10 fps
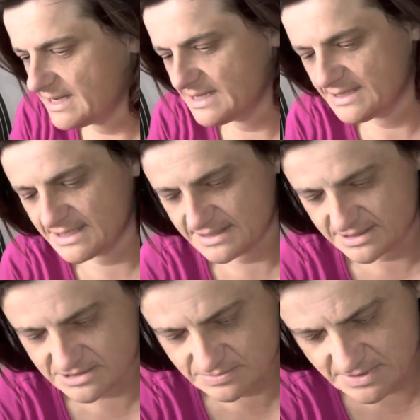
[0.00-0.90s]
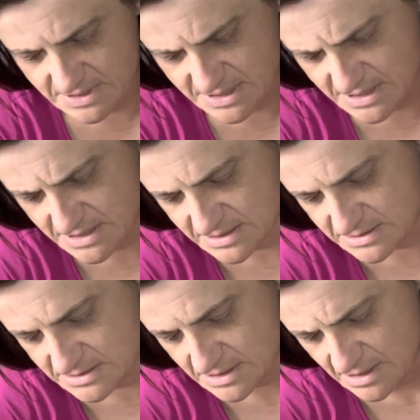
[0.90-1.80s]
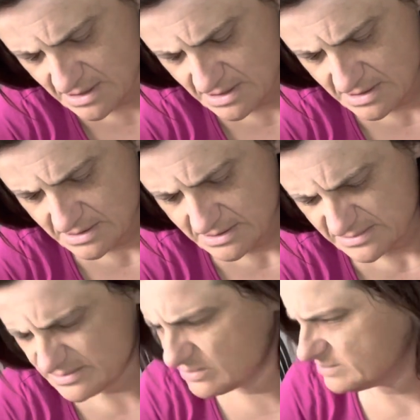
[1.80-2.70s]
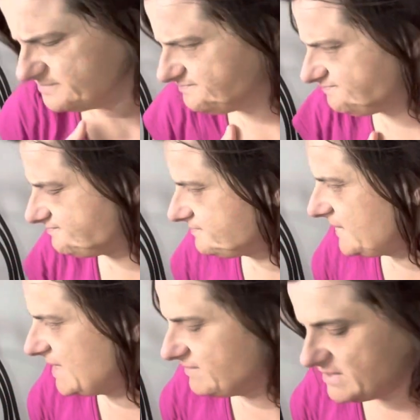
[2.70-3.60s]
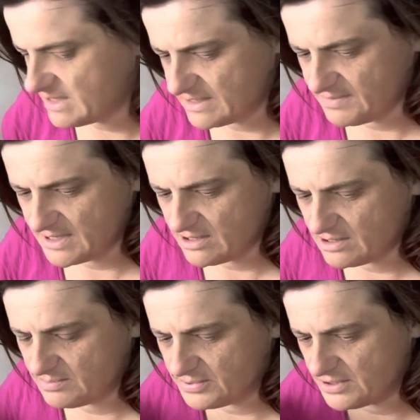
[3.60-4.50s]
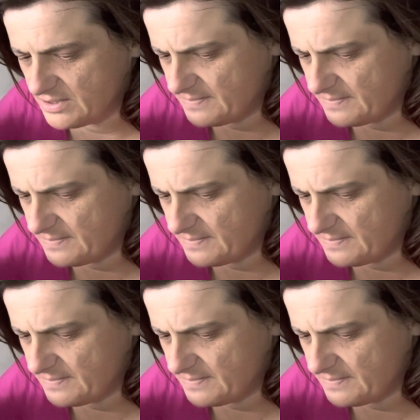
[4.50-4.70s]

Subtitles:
And then this one is, oh, I'm getting heartburn.